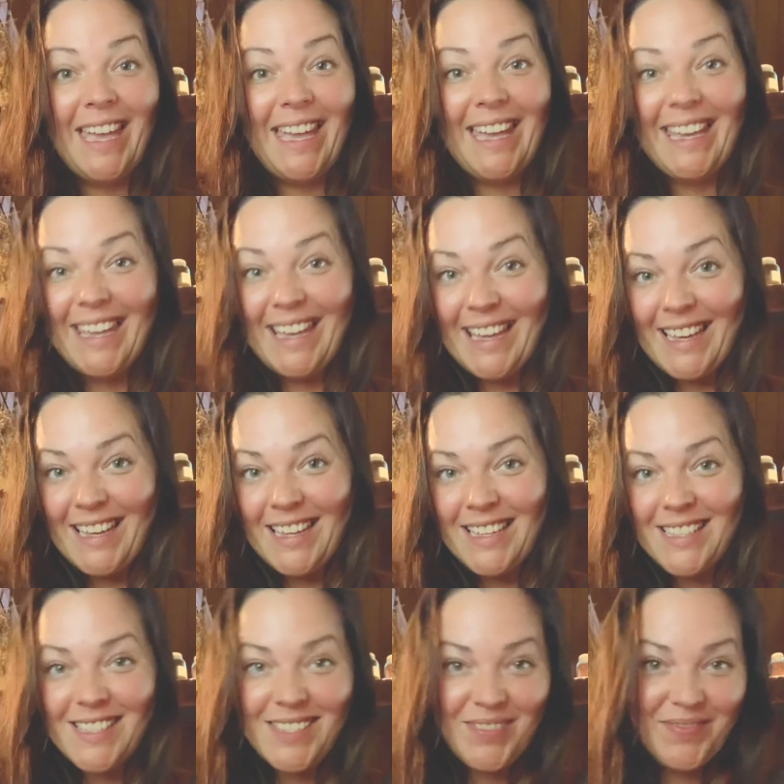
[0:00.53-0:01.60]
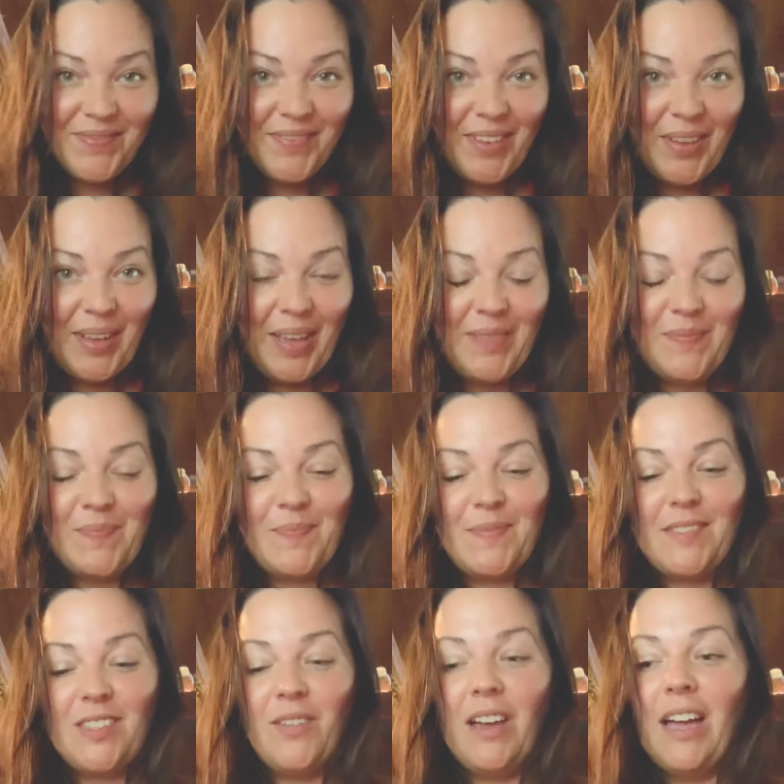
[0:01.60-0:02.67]
Hey guys. Okay,
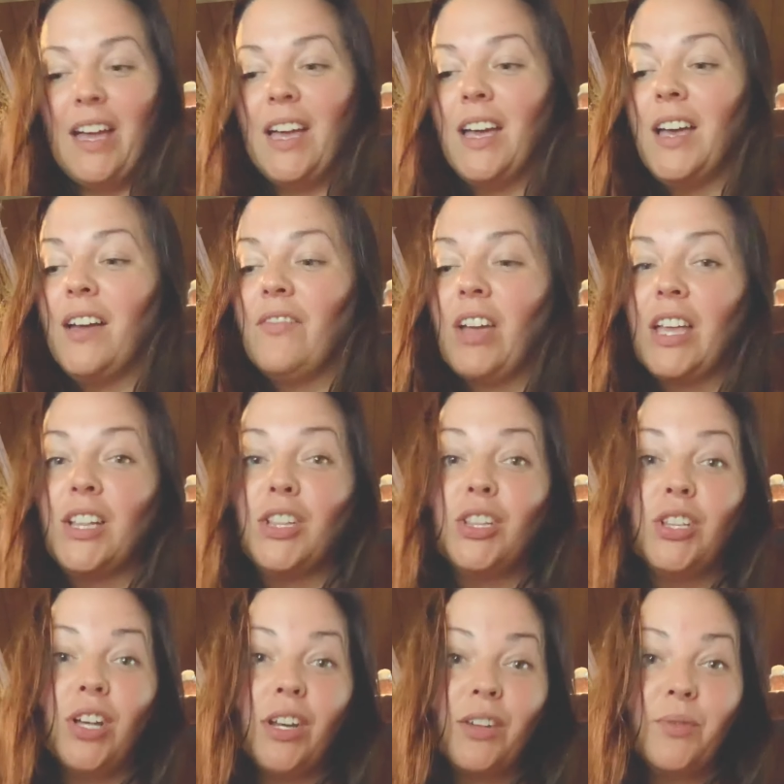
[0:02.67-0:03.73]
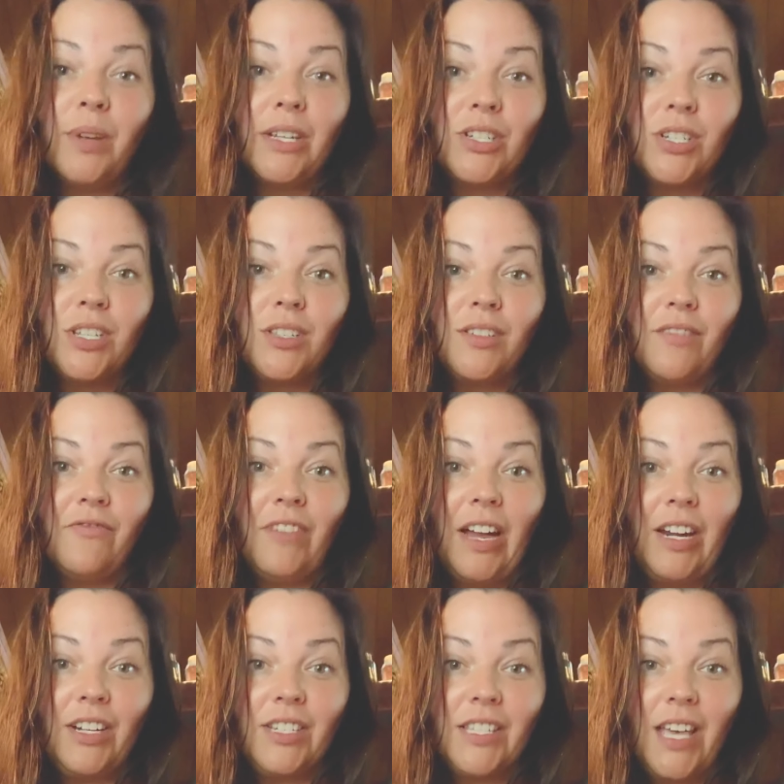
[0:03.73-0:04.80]
so I have a lot of questions on
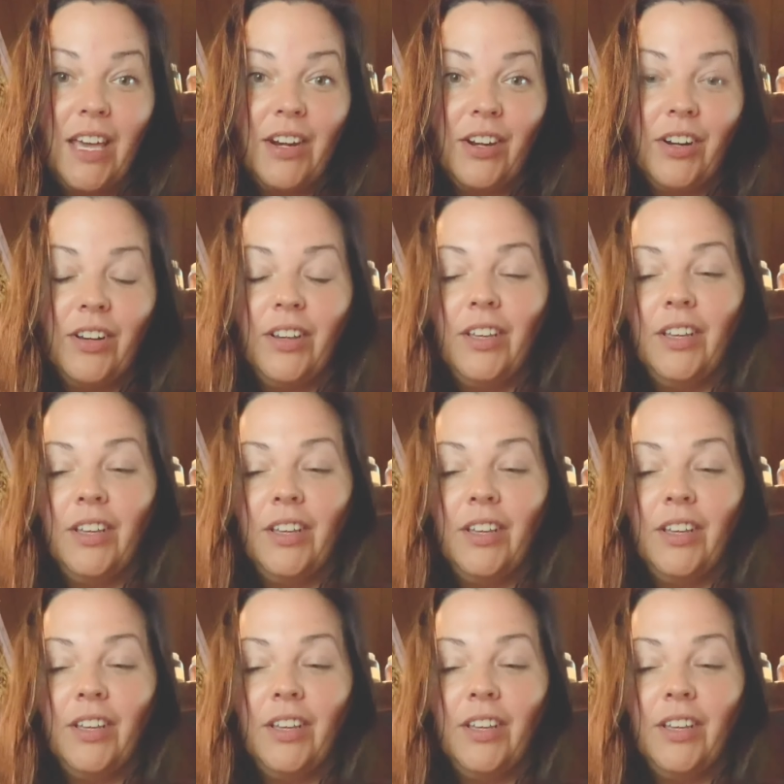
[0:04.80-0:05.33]
fire cider.